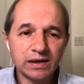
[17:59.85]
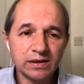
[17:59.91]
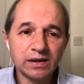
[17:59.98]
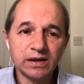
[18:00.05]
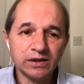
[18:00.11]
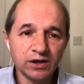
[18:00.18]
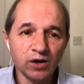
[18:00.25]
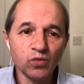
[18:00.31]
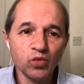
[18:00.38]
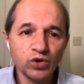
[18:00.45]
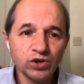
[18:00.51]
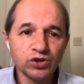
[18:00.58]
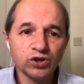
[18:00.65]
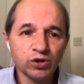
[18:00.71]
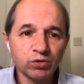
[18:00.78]
you know,
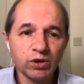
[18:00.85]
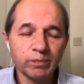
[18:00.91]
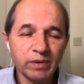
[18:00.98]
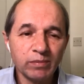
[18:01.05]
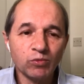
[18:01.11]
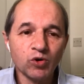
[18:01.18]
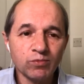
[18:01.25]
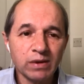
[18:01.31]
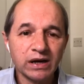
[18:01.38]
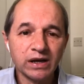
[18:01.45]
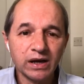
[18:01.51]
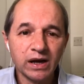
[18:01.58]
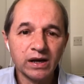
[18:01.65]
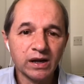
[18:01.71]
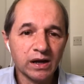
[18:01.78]
wouldn't do with a bit more money
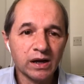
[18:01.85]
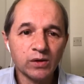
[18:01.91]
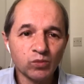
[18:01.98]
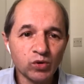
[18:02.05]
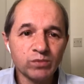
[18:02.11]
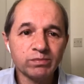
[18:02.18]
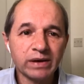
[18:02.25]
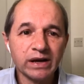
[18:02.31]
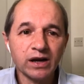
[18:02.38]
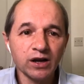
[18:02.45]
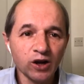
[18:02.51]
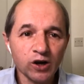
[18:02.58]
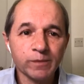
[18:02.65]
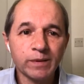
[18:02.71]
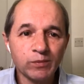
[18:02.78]
and it, and it wouldn't make a
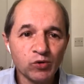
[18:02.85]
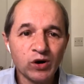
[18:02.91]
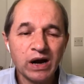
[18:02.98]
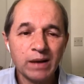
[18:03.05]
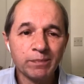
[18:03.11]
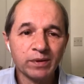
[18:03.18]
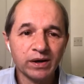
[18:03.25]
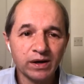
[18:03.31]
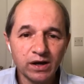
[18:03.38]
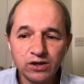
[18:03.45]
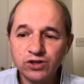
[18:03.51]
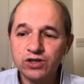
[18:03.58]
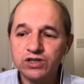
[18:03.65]
lot of people happy, just a